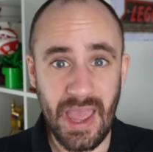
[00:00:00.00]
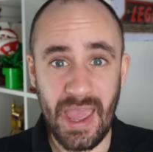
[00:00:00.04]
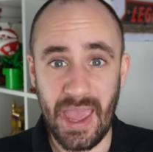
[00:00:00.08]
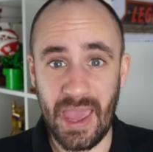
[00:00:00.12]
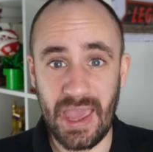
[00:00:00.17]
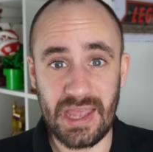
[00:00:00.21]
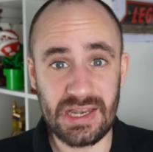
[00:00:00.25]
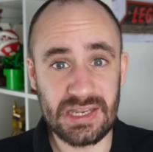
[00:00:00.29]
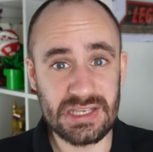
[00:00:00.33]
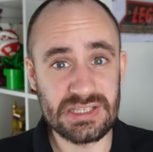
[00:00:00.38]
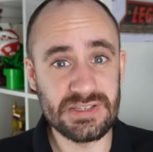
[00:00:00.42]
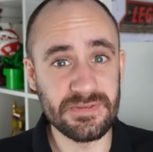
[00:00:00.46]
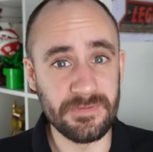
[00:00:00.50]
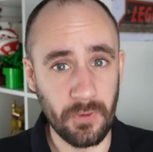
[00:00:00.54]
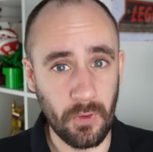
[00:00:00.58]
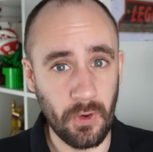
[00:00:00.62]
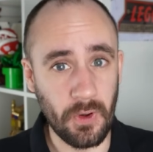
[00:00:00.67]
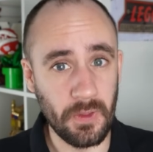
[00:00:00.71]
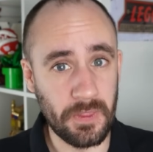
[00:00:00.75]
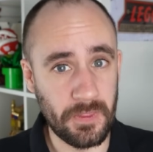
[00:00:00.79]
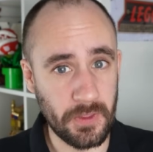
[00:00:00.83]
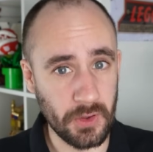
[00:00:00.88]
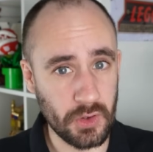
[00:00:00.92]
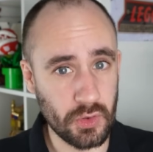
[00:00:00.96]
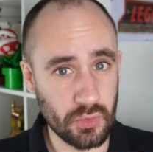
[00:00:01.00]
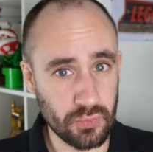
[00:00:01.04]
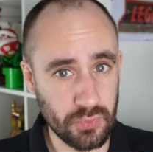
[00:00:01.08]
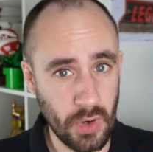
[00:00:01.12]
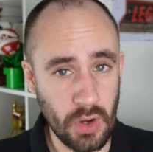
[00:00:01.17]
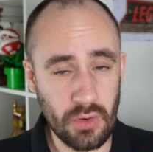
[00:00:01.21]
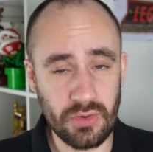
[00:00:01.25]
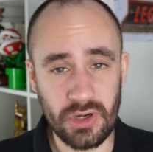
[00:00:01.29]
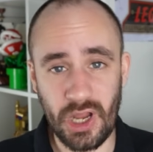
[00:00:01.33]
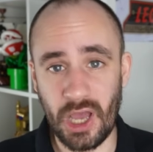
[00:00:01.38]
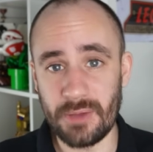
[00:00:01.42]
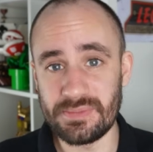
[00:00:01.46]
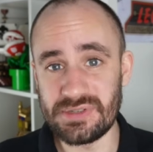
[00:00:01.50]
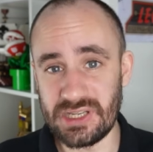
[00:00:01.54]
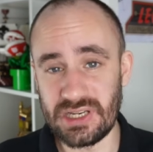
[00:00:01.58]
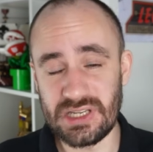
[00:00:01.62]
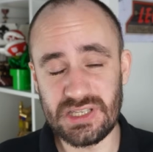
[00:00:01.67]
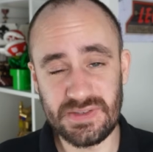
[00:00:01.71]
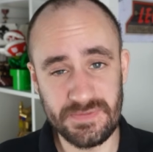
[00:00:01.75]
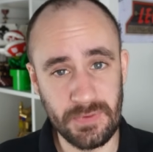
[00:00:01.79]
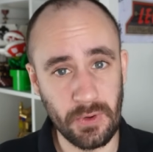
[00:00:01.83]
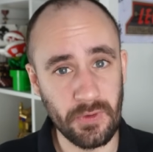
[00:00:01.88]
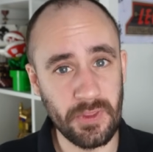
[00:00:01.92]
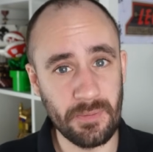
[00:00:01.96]
It is for the grown-ups. It
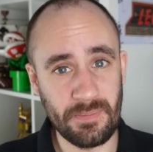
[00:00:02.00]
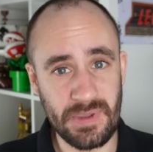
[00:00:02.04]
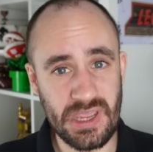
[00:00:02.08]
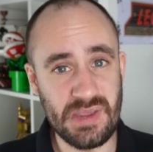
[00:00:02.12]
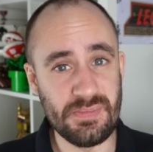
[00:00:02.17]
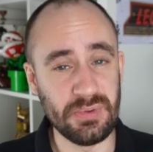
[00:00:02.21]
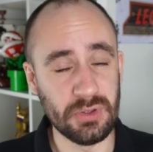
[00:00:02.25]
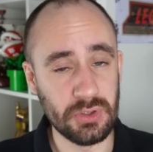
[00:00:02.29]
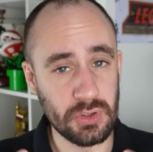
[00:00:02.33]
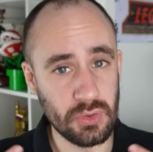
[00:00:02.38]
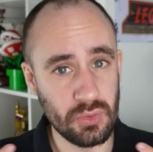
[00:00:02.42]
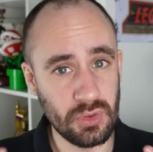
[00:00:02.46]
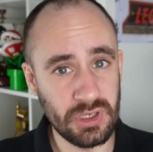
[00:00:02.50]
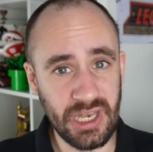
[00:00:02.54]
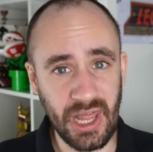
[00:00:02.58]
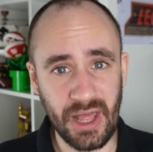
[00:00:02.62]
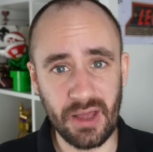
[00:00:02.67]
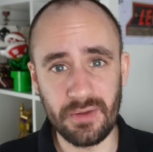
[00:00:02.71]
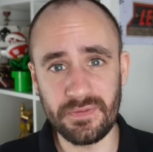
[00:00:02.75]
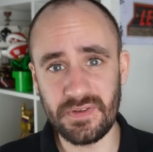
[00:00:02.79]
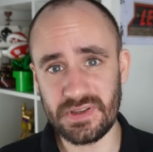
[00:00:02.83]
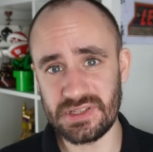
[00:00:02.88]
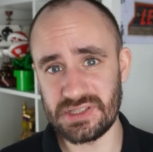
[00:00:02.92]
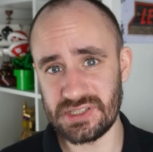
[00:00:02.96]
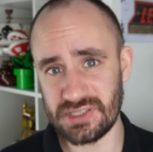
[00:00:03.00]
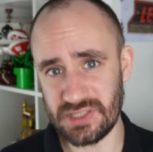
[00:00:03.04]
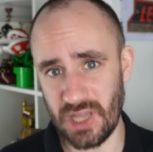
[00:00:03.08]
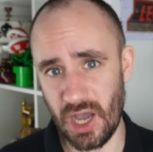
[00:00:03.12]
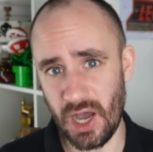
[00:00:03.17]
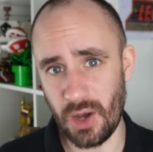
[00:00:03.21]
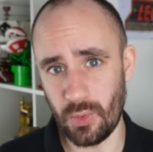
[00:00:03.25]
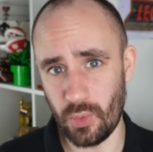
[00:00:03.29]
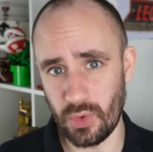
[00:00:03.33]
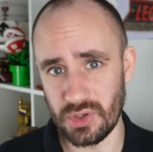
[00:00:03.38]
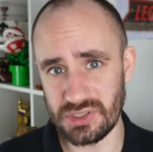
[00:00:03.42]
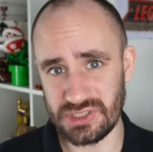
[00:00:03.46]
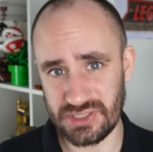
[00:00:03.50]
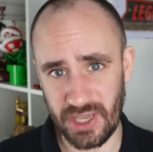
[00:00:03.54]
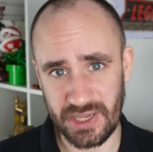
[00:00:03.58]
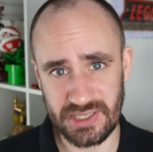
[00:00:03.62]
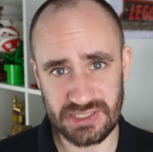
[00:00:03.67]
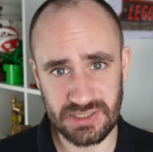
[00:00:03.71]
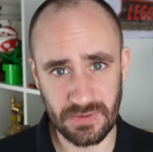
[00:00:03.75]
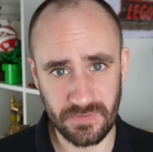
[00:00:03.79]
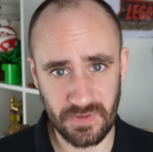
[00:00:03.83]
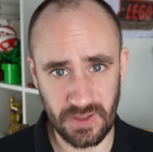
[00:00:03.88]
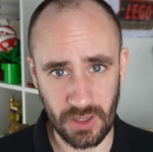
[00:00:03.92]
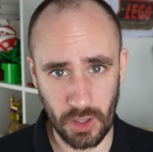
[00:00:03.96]
is for the people who love Star Wars
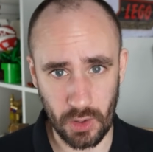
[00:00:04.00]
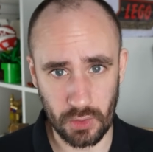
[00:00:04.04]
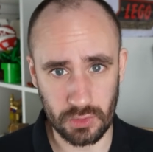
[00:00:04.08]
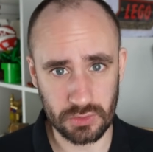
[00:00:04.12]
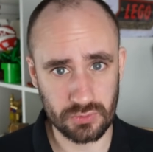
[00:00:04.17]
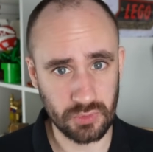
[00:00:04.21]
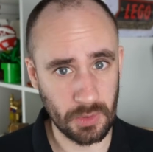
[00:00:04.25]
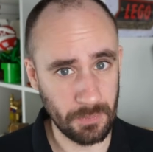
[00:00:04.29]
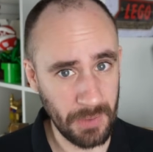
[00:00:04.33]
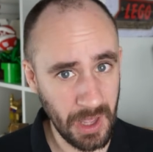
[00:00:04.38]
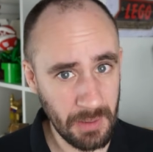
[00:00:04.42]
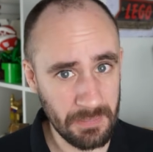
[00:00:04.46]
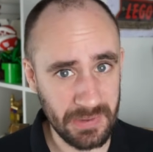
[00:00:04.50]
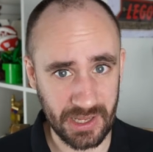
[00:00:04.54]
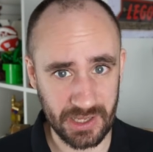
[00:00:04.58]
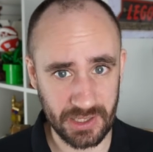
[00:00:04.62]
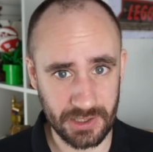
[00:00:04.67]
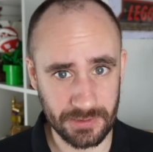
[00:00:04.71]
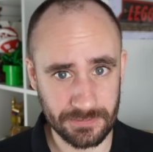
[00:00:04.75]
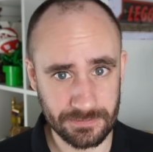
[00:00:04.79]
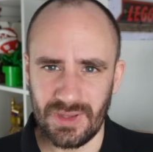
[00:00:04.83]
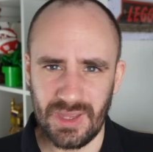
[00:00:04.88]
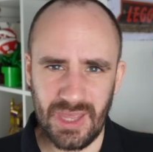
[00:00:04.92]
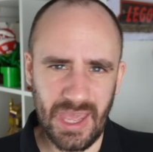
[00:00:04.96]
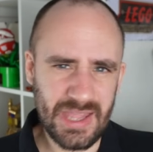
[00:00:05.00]
Knights of the Old Republic.